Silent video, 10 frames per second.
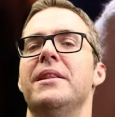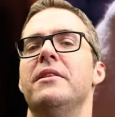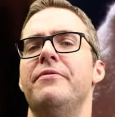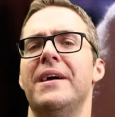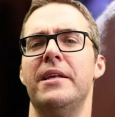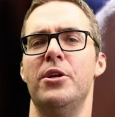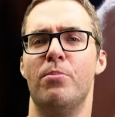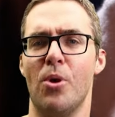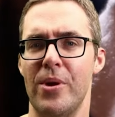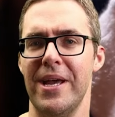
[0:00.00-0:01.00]
but the fact that
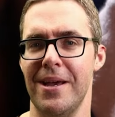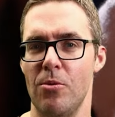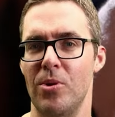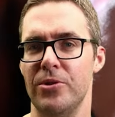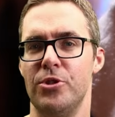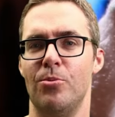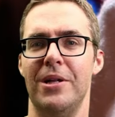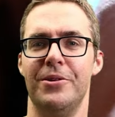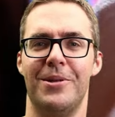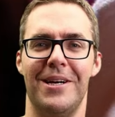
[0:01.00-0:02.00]
you broke it, it will
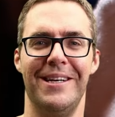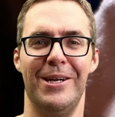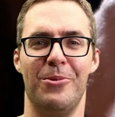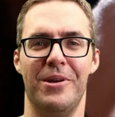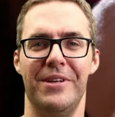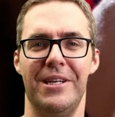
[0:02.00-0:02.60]
swell. You're not gonna get rid of